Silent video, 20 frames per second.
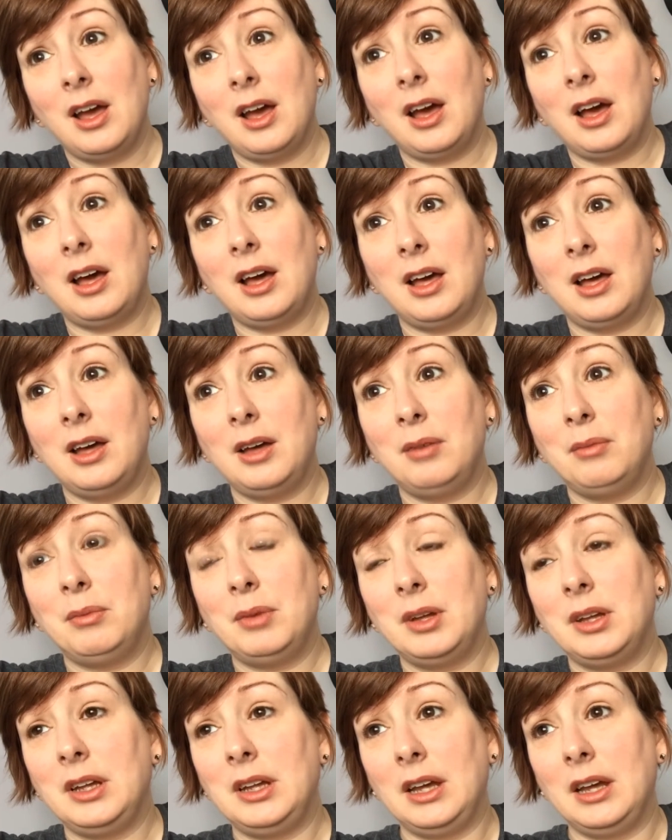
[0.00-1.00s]
Um,
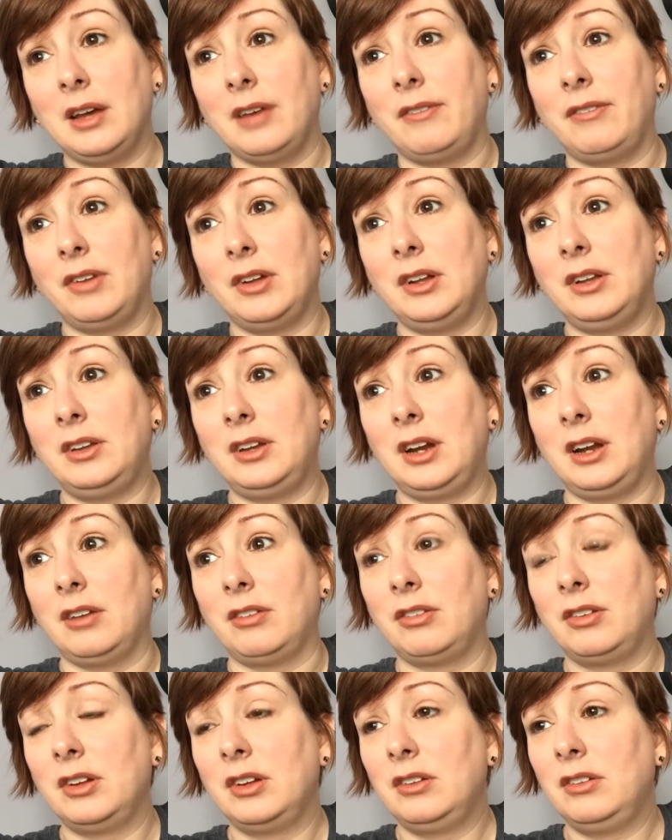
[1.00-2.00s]
yeah, fun
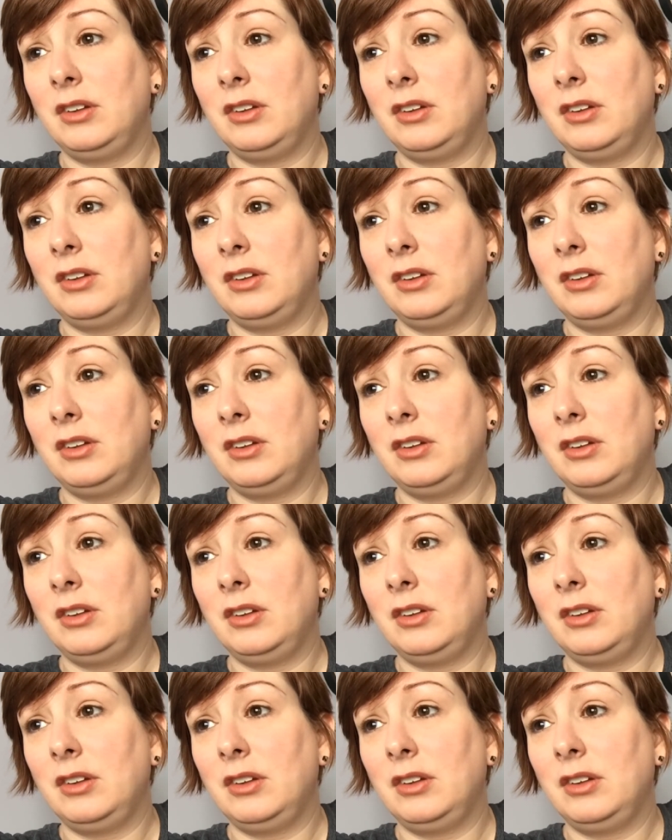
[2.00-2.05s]
stuff.